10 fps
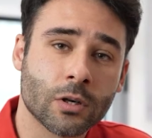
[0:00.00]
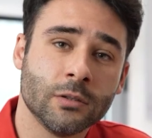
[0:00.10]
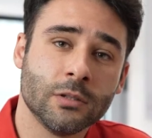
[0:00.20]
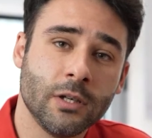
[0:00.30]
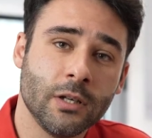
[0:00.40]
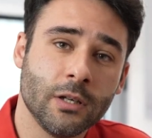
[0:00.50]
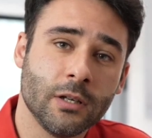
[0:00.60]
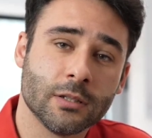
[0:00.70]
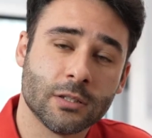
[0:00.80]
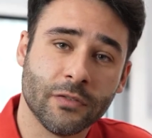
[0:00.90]
on
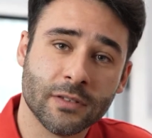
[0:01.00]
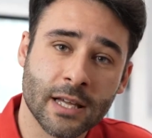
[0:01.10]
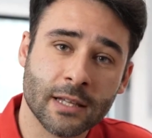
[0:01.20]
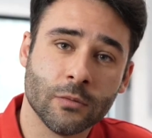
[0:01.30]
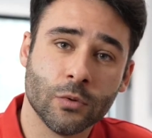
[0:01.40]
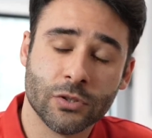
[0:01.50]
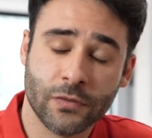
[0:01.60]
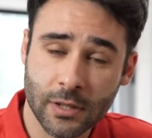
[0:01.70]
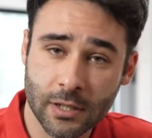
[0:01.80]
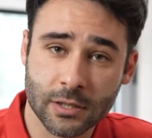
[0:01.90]
the SoftHand was
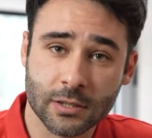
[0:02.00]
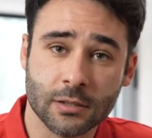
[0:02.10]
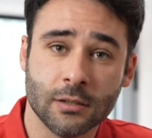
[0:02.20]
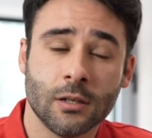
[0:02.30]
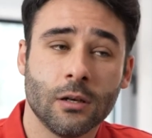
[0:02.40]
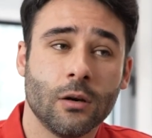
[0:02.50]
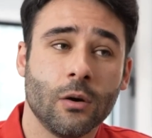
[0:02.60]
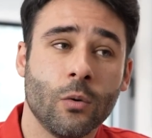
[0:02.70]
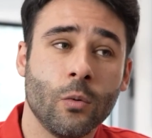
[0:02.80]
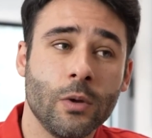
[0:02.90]
finished,
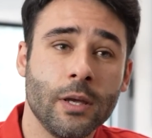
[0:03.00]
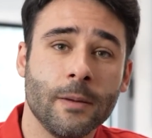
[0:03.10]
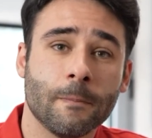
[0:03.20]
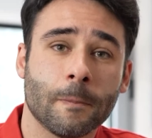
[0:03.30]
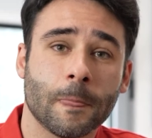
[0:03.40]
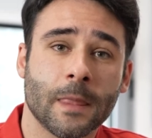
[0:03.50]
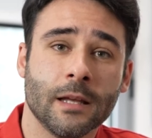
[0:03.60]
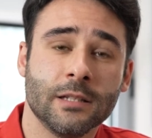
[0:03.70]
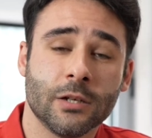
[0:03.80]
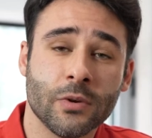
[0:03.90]
the
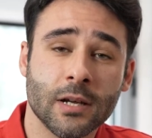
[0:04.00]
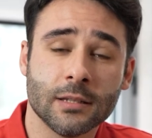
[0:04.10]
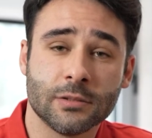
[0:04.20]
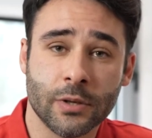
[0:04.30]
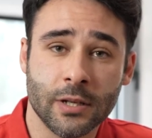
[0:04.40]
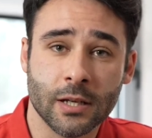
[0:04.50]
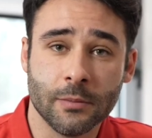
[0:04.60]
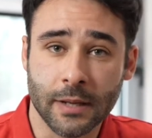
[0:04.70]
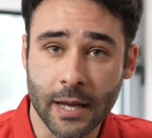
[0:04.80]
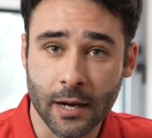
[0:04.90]
real training
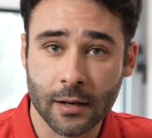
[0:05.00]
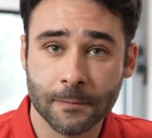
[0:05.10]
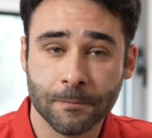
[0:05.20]
began.